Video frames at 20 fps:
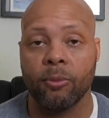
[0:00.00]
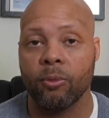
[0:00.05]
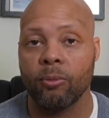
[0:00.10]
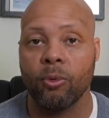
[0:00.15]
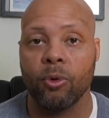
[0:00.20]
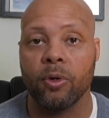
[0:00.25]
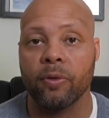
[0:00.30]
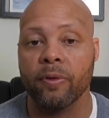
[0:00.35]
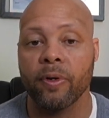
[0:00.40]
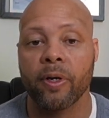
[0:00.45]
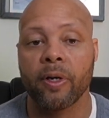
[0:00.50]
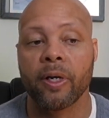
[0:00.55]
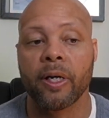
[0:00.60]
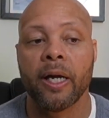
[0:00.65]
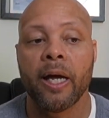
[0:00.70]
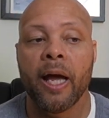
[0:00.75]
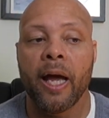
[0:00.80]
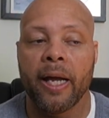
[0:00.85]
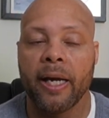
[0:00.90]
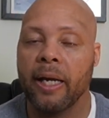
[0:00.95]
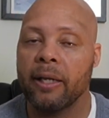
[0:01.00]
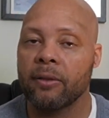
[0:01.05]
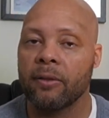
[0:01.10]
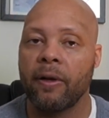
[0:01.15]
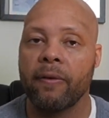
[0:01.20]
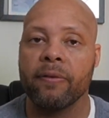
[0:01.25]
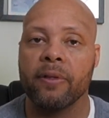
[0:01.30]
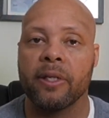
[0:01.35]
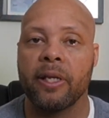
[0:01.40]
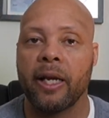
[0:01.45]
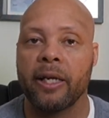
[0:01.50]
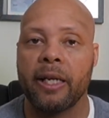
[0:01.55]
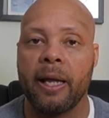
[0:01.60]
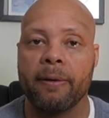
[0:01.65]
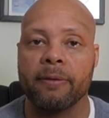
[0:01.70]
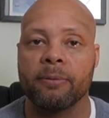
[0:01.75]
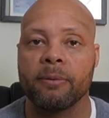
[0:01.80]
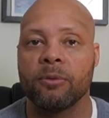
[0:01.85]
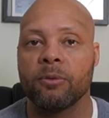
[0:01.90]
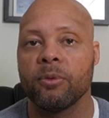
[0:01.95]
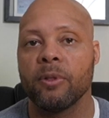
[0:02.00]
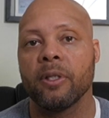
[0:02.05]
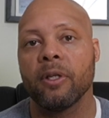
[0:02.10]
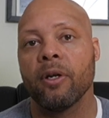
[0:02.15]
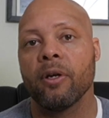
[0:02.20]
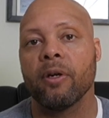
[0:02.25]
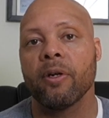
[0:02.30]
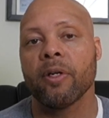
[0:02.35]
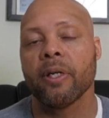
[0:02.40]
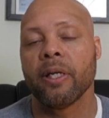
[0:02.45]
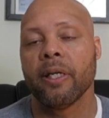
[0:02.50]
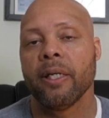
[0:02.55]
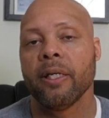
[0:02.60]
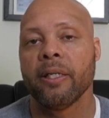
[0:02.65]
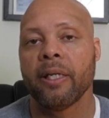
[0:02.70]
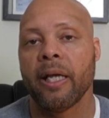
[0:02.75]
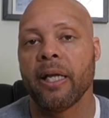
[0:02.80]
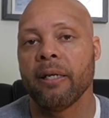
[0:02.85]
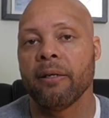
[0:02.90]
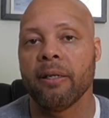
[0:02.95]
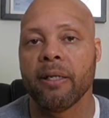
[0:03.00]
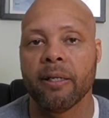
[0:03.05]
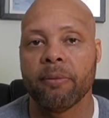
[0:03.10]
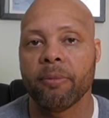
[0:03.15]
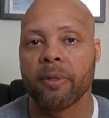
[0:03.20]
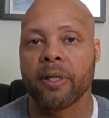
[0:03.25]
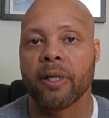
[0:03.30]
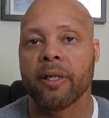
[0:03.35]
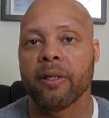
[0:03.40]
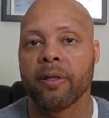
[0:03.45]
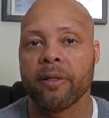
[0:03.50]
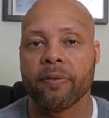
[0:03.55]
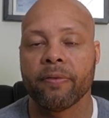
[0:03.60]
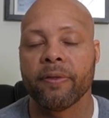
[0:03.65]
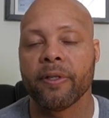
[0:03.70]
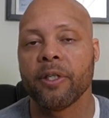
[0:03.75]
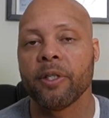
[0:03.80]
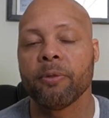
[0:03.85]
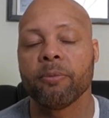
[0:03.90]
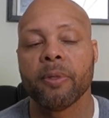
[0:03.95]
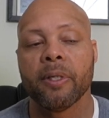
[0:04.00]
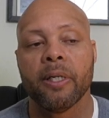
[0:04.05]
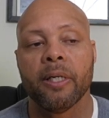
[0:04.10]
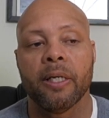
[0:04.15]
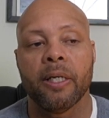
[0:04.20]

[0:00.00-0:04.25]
more of her. And I love the dynamics between her and Nate in the beginning of the film.